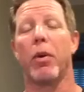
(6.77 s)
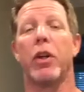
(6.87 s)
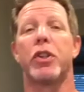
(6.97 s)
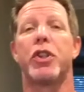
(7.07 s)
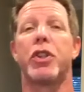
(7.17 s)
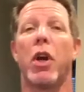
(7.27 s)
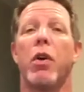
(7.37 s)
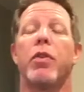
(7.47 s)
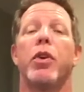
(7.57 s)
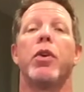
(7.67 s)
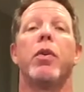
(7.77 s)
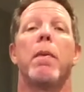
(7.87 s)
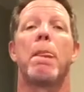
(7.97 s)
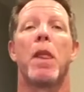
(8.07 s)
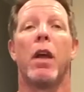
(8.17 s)
going to show you
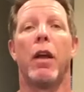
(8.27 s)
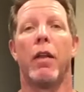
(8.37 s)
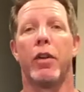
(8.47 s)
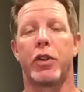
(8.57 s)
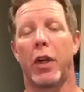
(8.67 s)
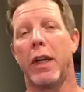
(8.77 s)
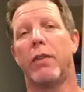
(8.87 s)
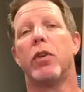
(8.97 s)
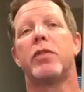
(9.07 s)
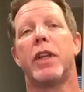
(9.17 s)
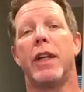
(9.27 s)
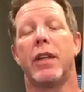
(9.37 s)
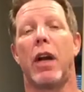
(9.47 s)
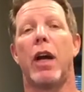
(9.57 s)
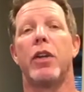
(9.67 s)
the training routine
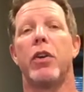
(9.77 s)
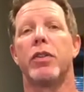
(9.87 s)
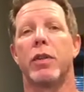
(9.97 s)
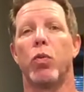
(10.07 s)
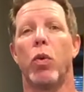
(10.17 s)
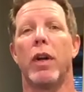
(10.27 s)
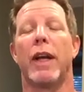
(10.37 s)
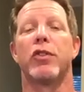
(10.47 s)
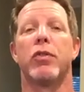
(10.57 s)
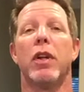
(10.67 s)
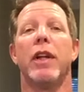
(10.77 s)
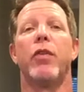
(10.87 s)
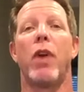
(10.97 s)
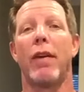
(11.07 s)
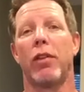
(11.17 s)
that I use and what has really
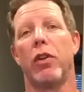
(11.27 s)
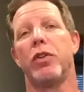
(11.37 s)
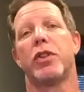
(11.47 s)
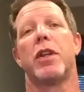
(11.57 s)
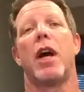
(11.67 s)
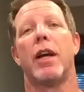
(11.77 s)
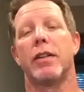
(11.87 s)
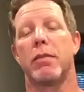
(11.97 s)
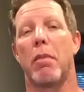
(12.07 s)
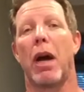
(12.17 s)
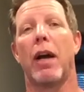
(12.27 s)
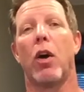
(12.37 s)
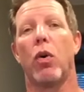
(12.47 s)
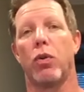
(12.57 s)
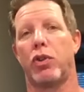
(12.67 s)
revolutionized my
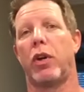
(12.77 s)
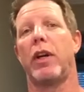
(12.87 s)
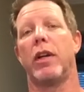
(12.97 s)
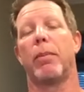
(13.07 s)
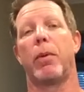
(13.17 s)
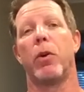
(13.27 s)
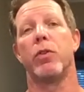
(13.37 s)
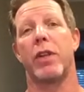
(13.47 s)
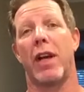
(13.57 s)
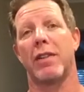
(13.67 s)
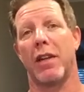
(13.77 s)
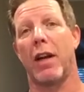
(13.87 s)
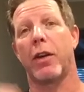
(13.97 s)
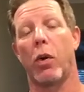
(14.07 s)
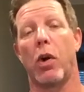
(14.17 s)
whole training approach as
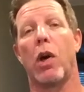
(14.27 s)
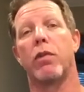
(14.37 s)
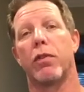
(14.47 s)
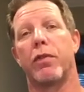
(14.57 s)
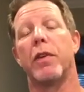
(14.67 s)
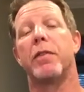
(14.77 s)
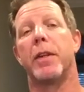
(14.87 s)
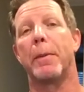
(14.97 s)
I go over 50.